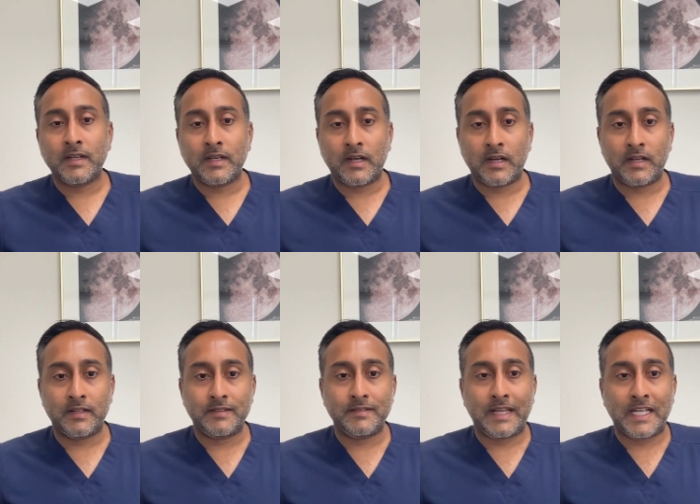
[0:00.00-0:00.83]
Uh,
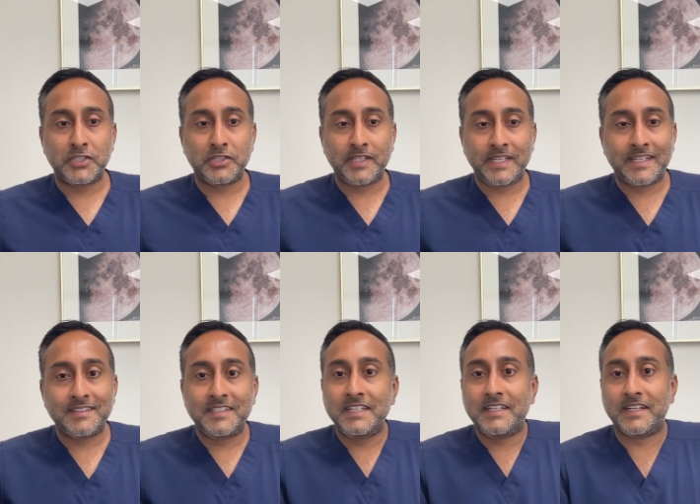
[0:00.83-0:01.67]

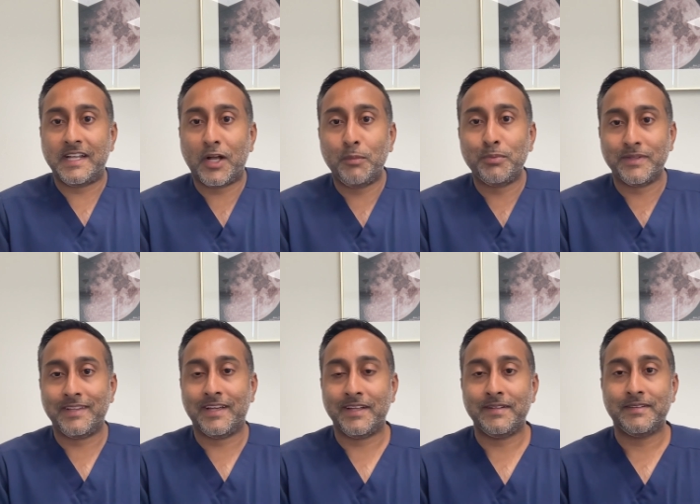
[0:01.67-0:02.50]
NJENT can help with
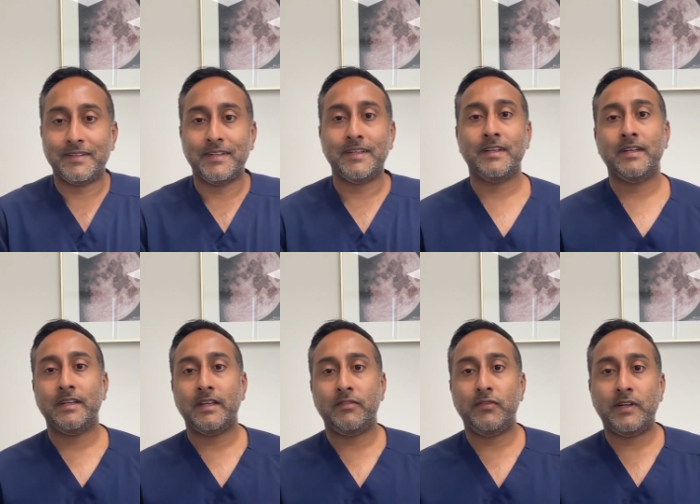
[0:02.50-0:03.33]
that.
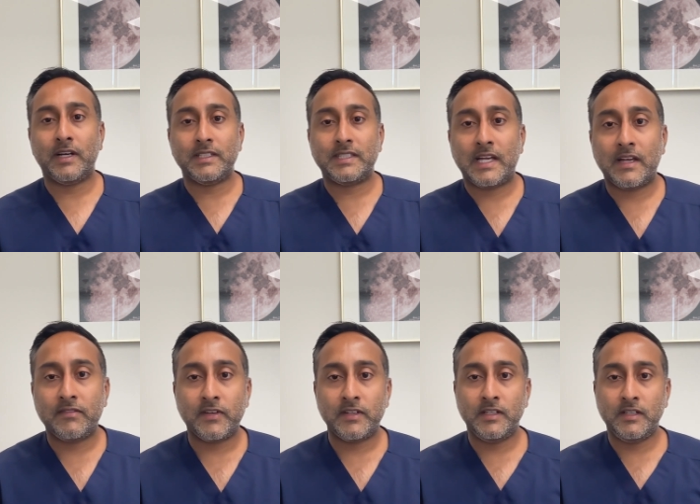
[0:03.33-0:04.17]
If you guys have
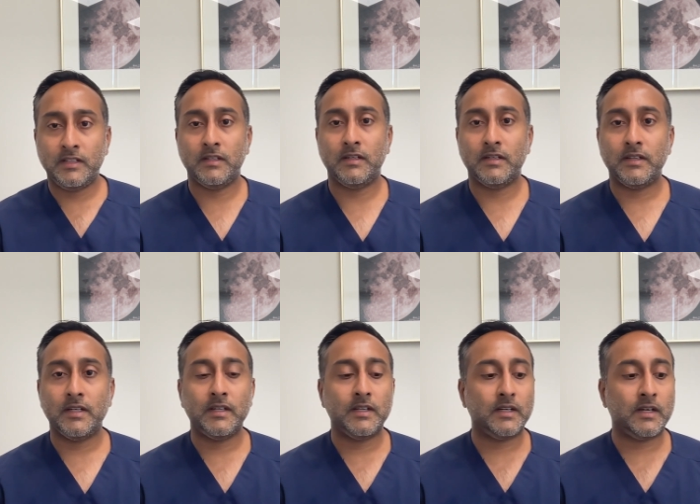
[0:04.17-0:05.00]
any
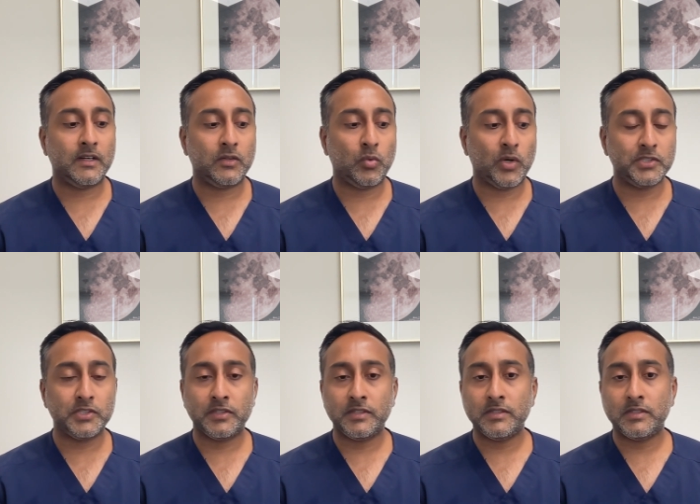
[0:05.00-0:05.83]
uh,
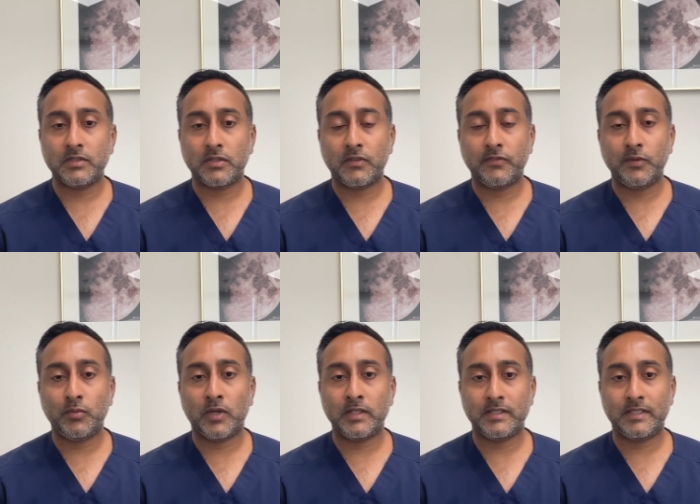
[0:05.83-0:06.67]
questions or if you
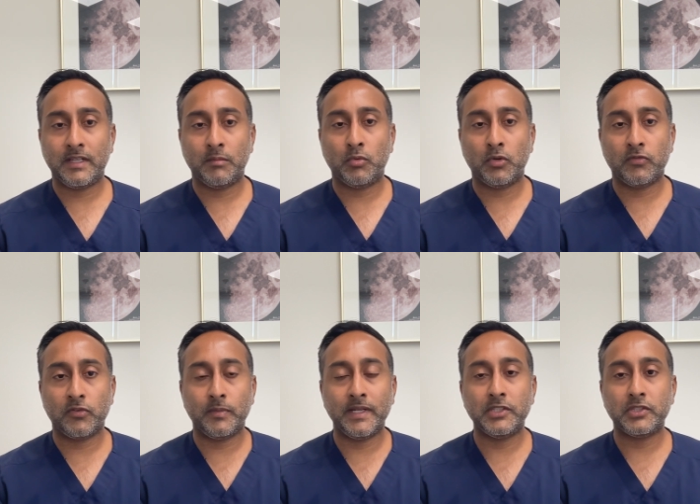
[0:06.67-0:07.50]
want to get more
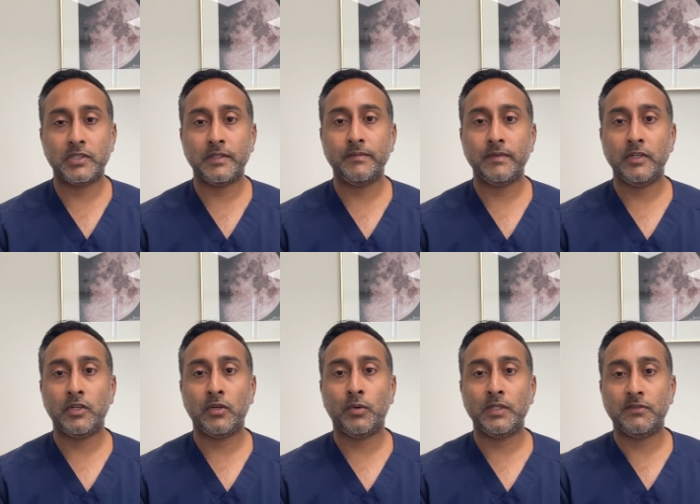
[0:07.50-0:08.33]
information, you can
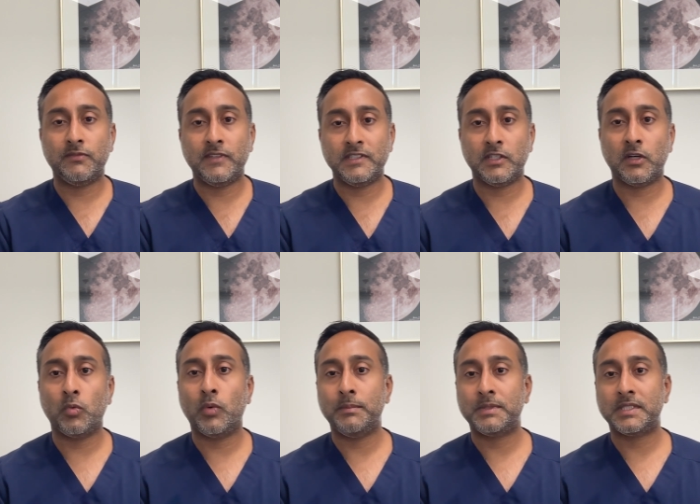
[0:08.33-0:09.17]
always visit our
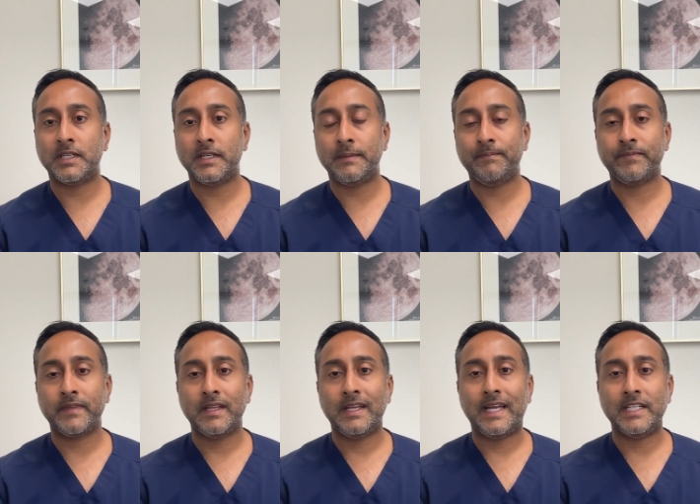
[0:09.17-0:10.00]
website,
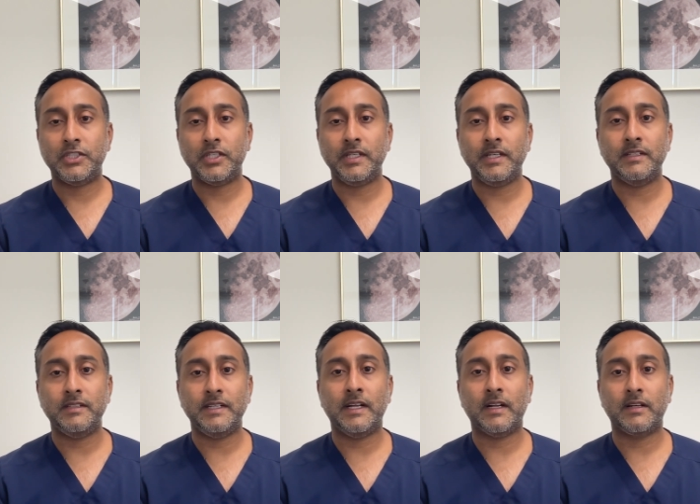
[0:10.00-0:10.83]

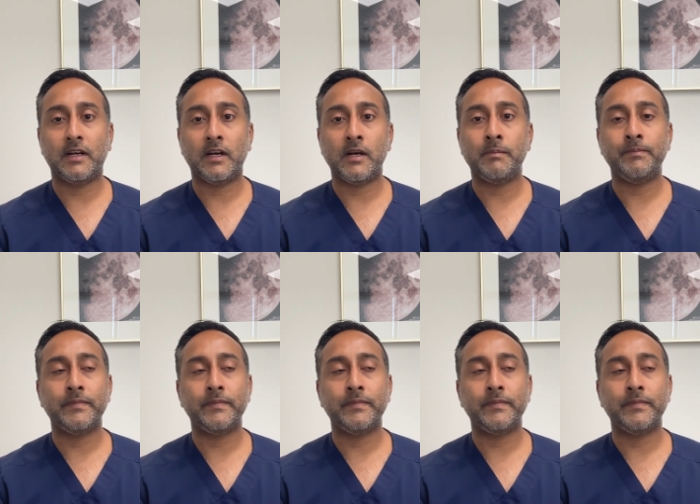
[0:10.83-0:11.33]
njent.com,